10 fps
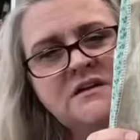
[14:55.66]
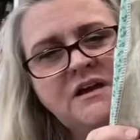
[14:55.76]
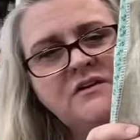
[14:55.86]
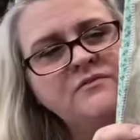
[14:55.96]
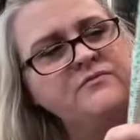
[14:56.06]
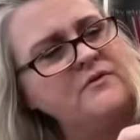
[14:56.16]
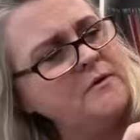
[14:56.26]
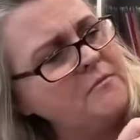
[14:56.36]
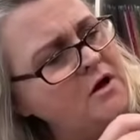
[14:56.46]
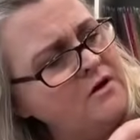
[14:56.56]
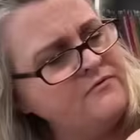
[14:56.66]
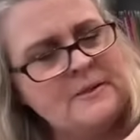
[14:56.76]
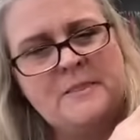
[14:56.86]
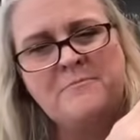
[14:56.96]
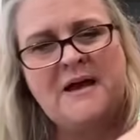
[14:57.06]
kind of off
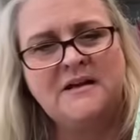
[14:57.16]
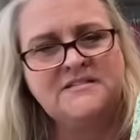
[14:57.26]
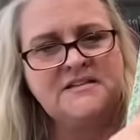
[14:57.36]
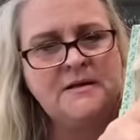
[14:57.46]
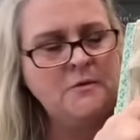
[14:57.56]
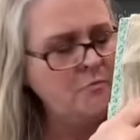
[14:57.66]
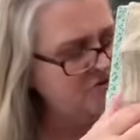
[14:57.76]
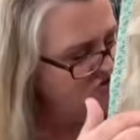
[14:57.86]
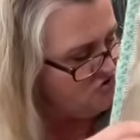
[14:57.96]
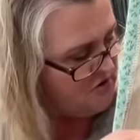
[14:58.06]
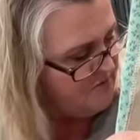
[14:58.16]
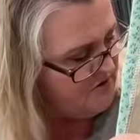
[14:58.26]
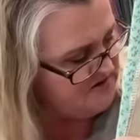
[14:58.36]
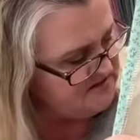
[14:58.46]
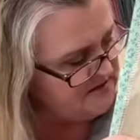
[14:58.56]
on the back side there'll be
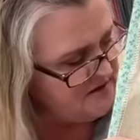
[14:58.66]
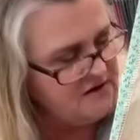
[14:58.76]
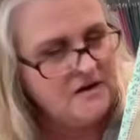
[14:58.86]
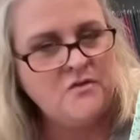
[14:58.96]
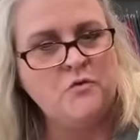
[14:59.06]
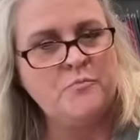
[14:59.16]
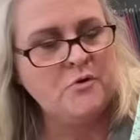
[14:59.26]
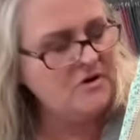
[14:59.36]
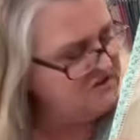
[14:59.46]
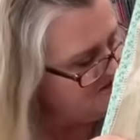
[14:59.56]
strawberries, and then another bird at the